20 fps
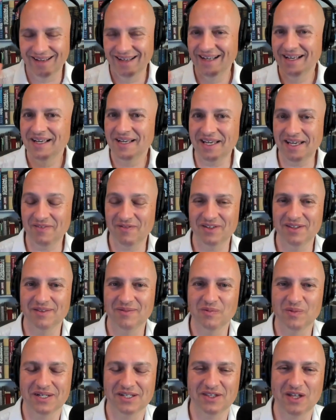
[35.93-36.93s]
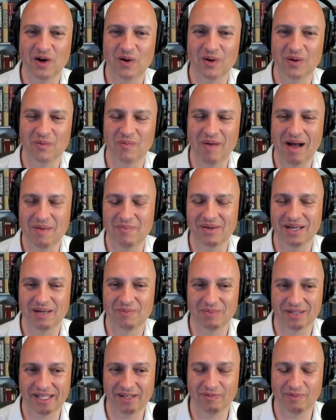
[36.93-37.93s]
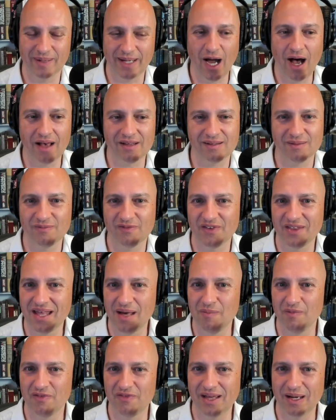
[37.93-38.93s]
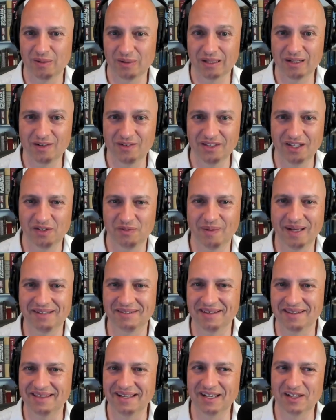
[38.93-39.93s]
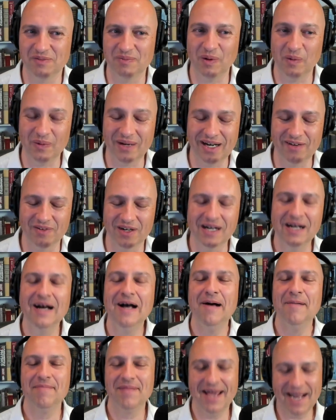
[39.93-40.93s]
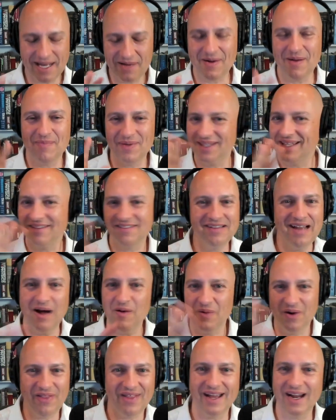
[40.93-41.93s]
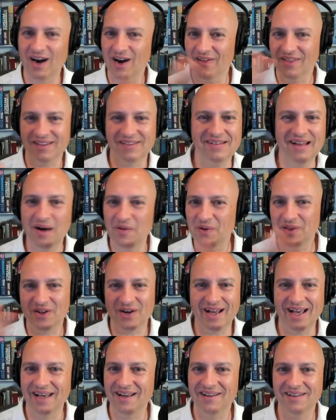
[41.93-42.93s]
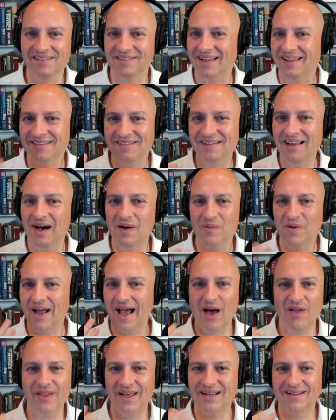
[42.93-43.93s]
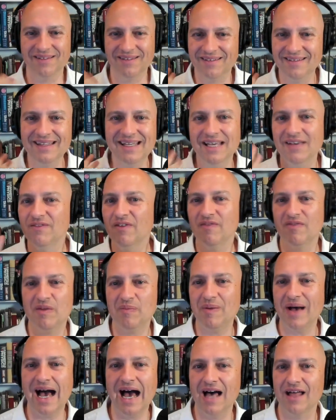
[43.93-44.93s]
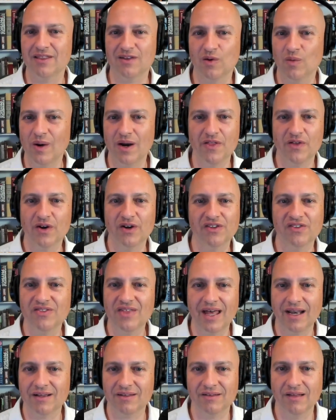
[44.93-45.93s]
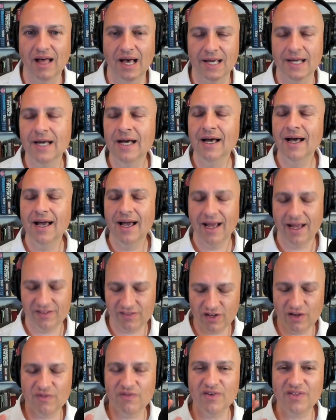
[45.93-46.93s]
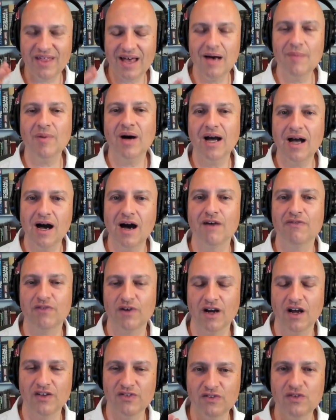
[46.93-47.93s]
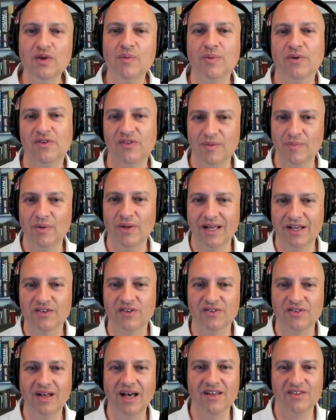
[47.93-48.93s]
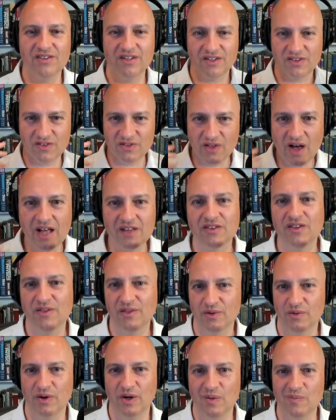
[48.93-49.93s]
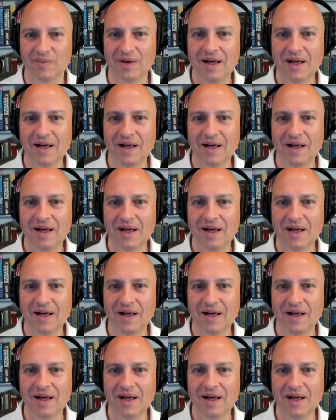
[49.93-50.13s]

even though it might be unbelievably awesome for them if they would learn these basic things, but whatever. Anyway, but that's not where they are. That's not where their head is. That's not how they conceive of the path or where their aesthetics lie. And so for them, I offer a super simple exercise, and it's thoughts in the room.